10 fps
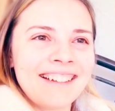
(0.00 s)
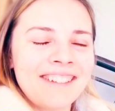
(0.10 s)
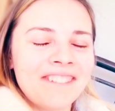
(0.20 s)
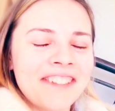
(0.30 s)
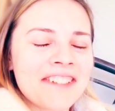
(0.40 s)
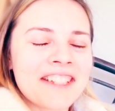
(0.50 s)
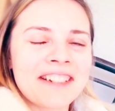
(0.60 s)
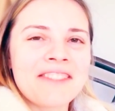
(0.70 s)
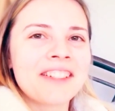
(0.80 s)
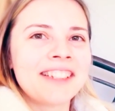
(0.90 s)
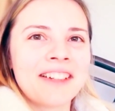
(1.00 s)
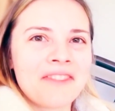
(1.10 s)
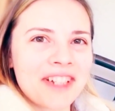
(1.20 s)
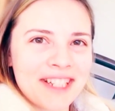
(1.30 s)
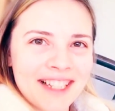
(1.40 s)
then I don't care
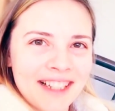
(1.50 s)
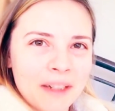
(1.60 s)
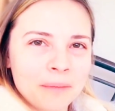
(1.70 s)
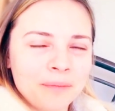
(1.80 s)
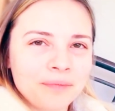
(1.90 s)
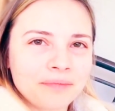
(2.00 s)
about thoughts.